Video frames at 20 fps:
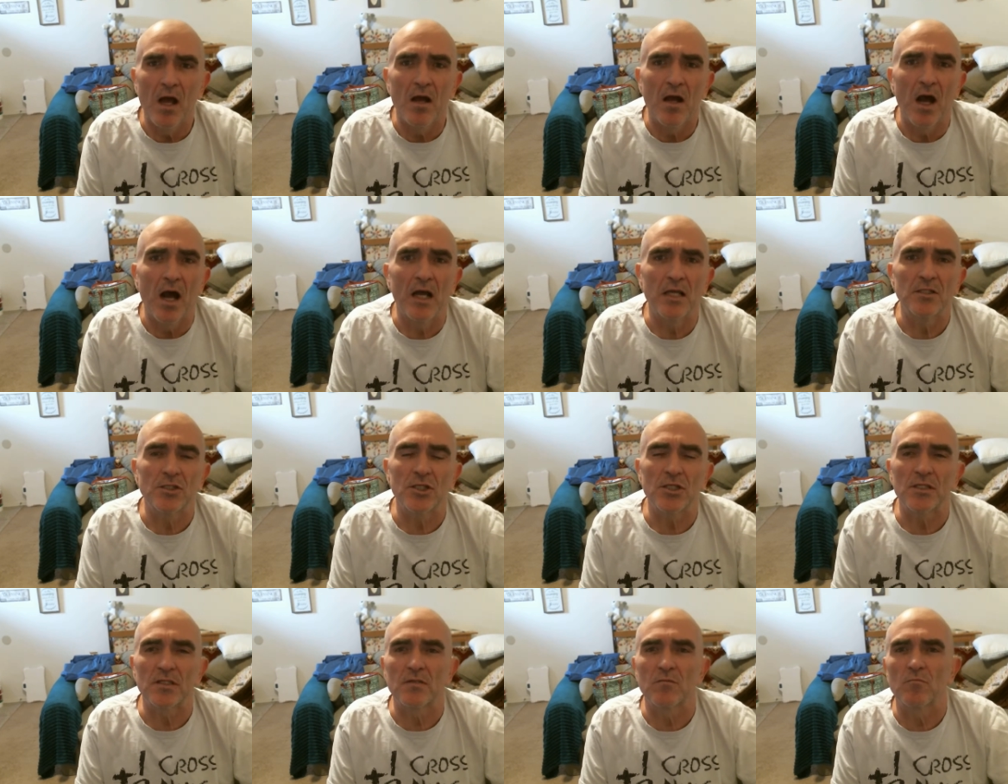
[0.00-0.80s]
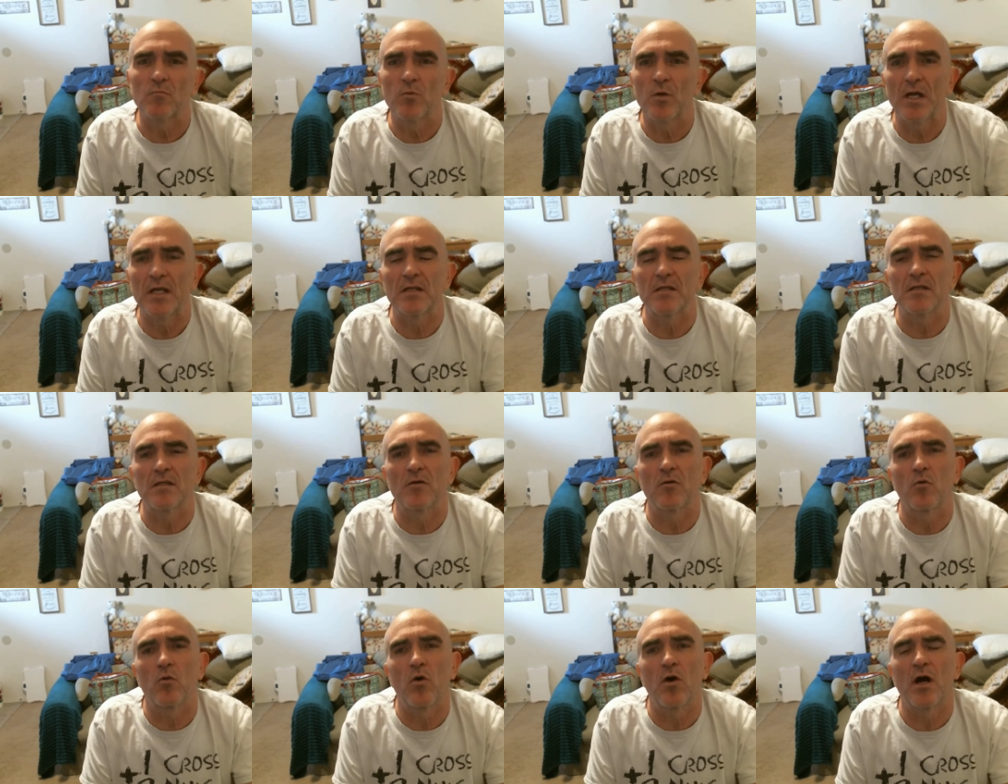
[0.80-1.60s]
I just went
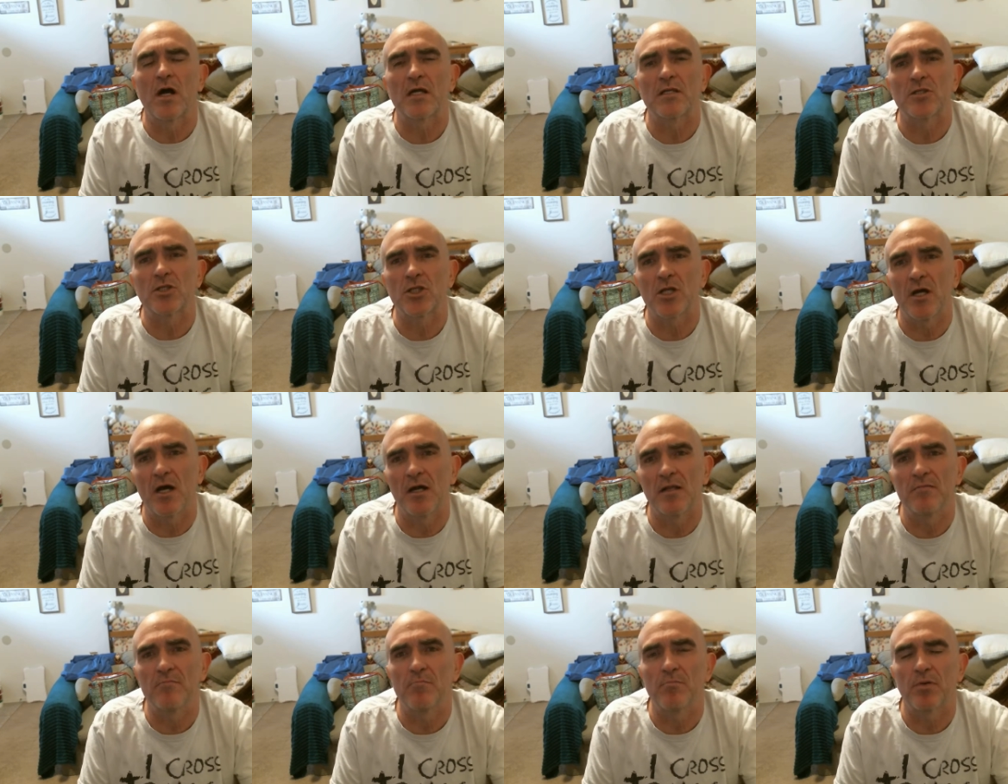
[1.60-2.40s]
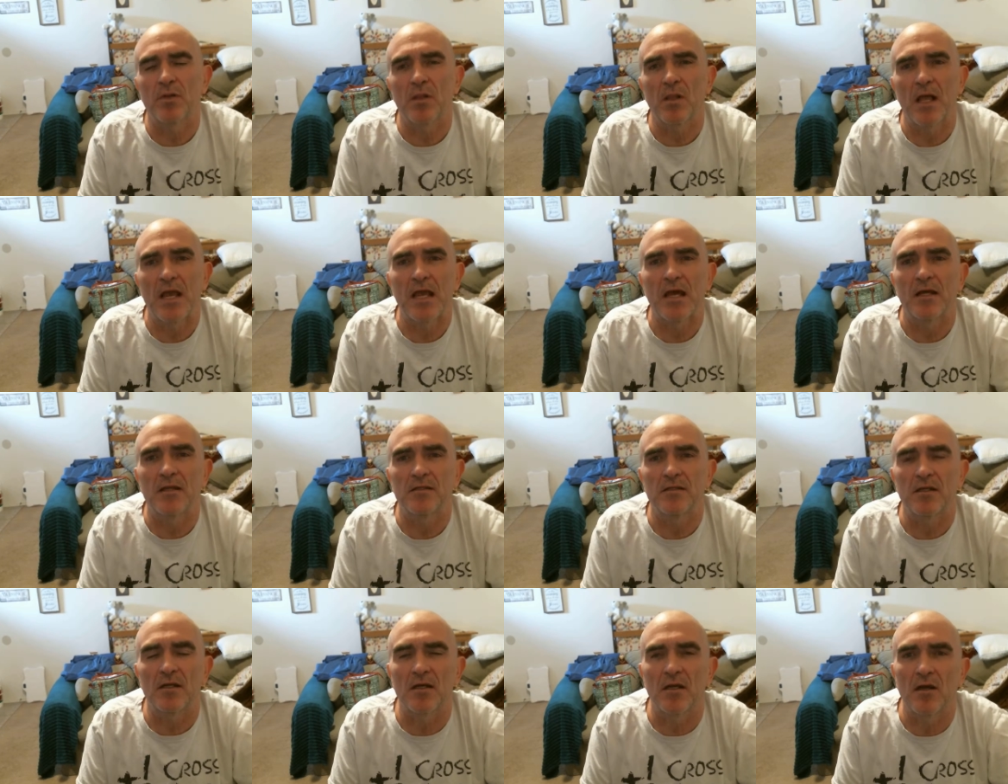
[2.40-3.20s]
to watch
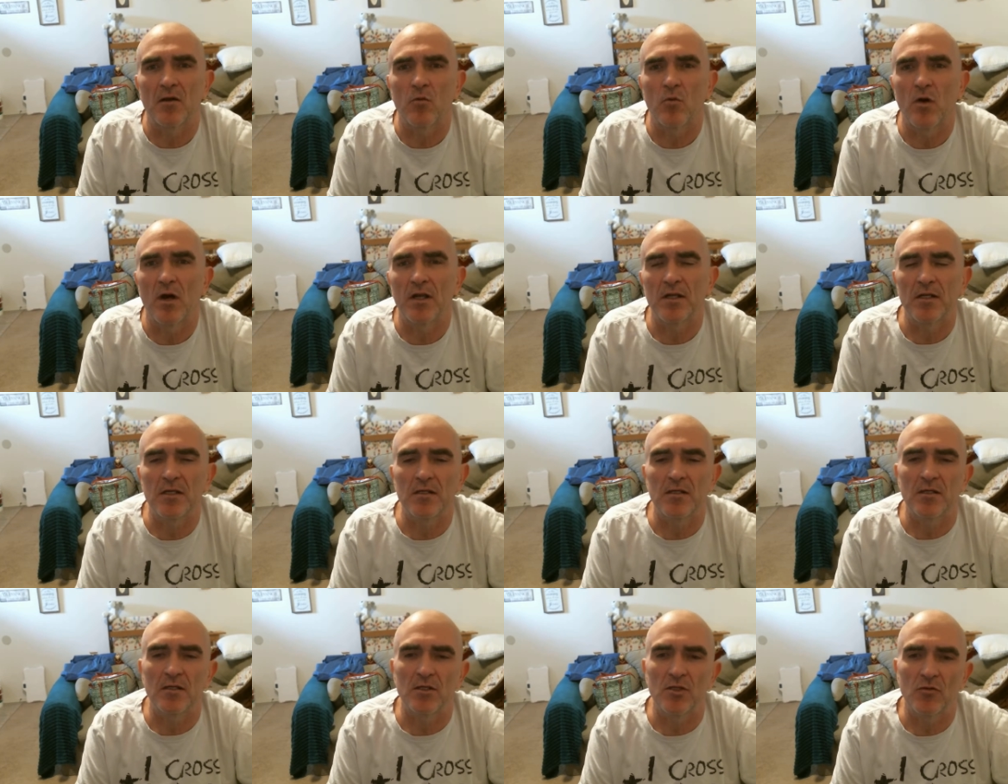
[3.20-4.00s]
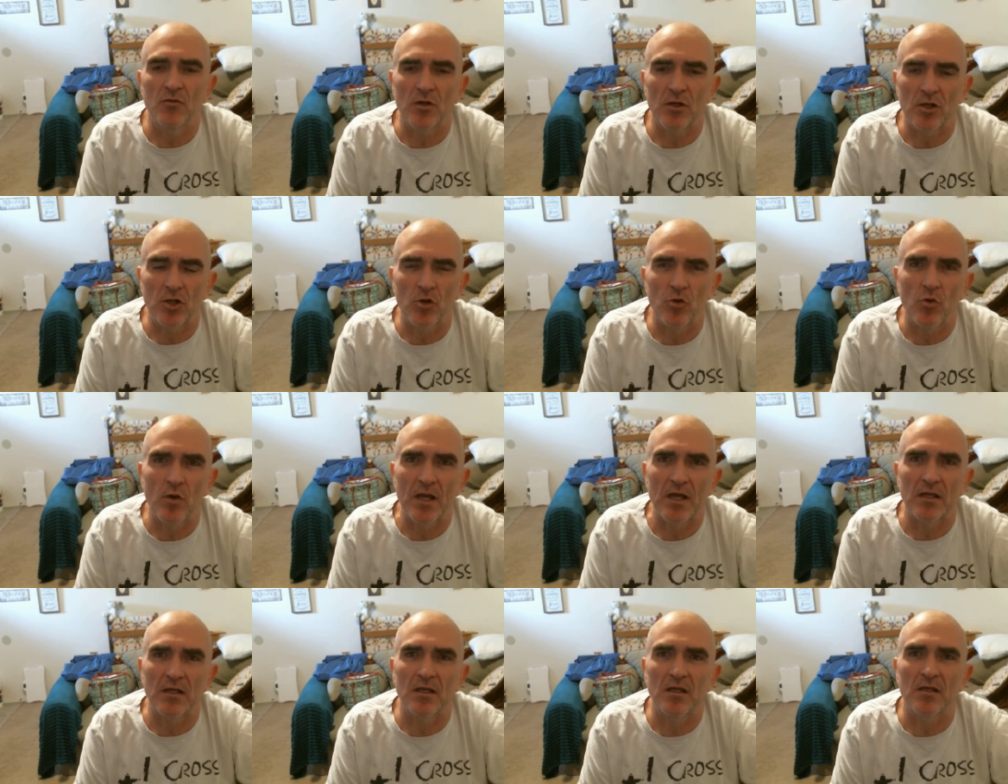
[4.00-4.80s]
Unplanned and I wanted to do a
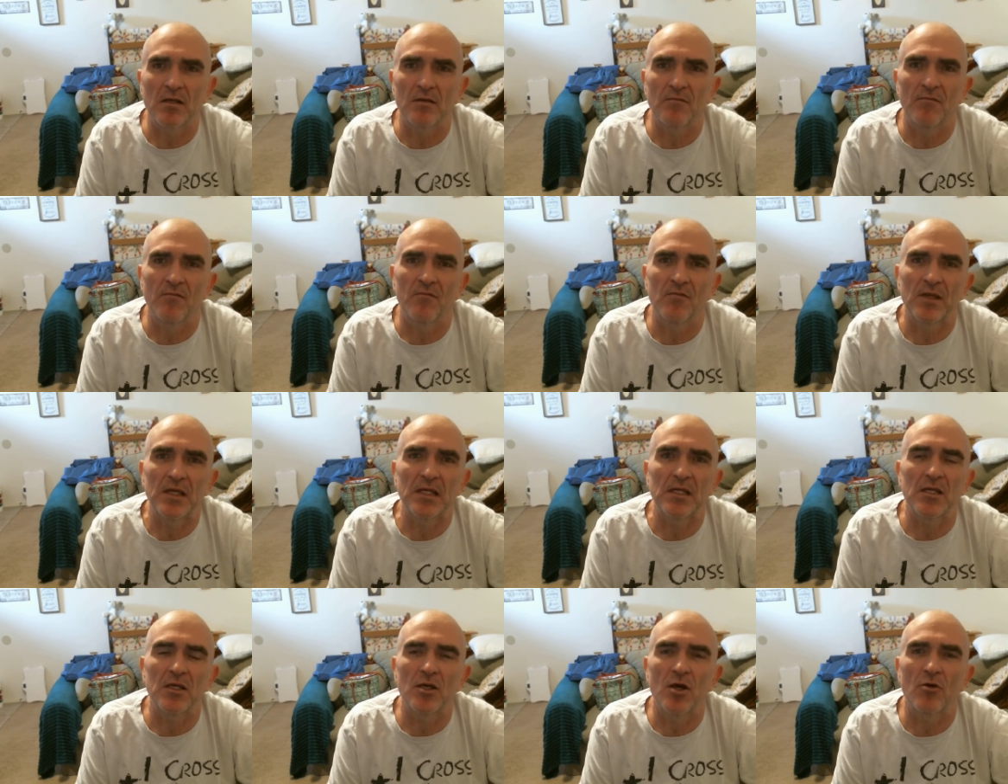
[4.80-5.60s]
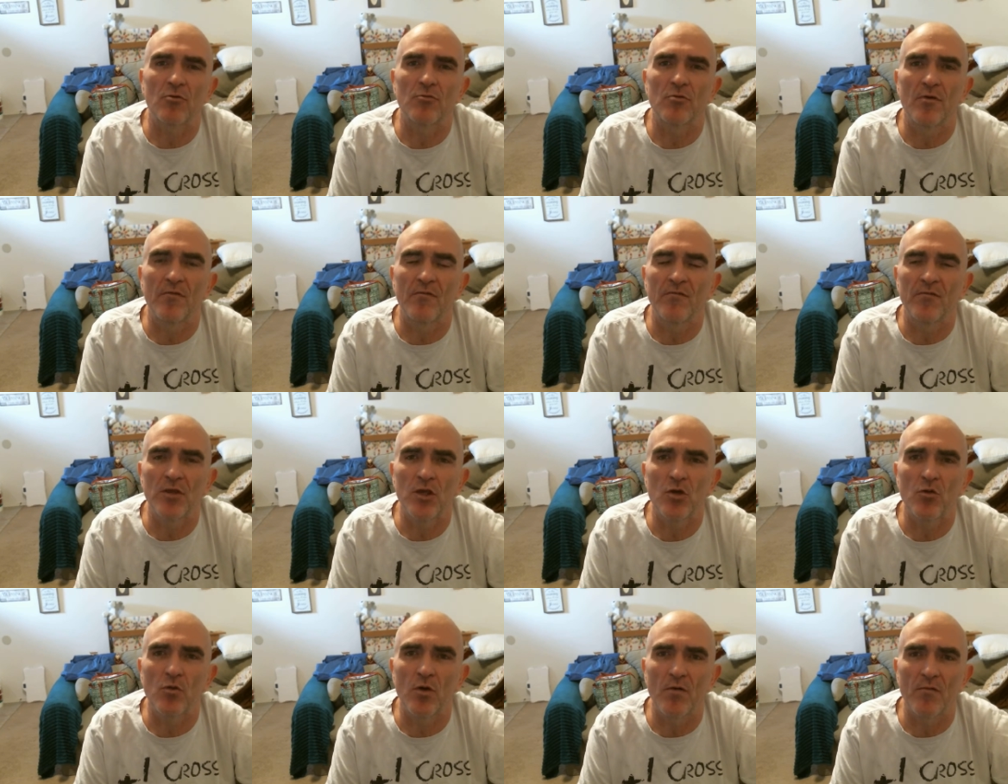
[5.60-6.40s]
quick video
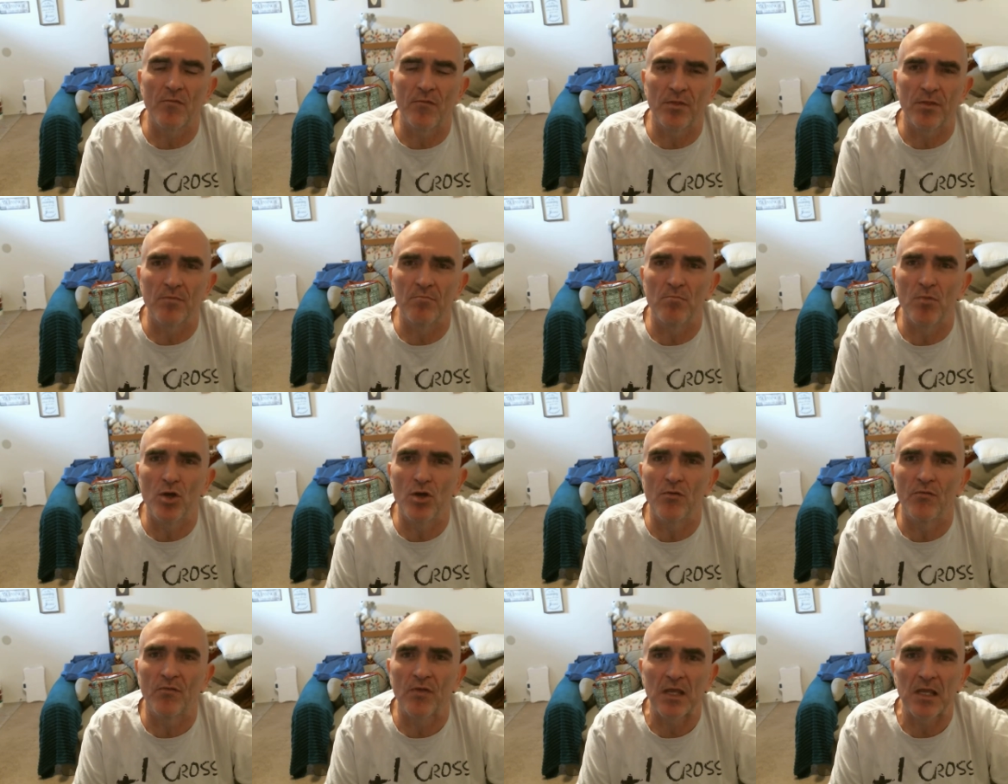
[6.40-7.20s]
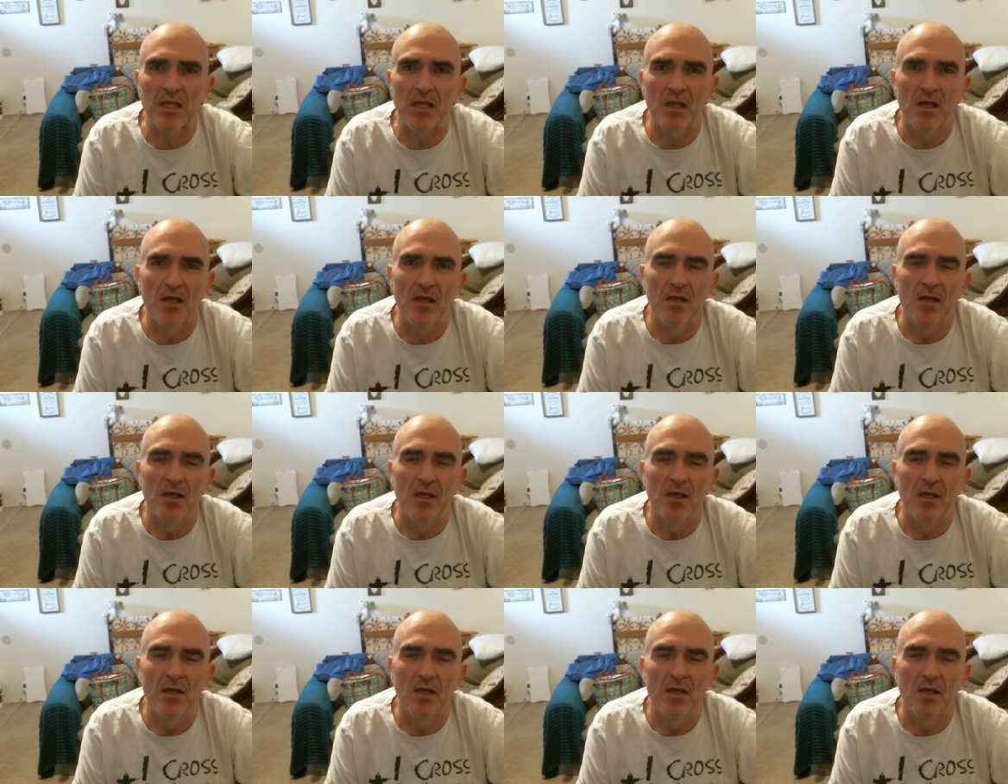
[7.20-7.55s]
review of the movie.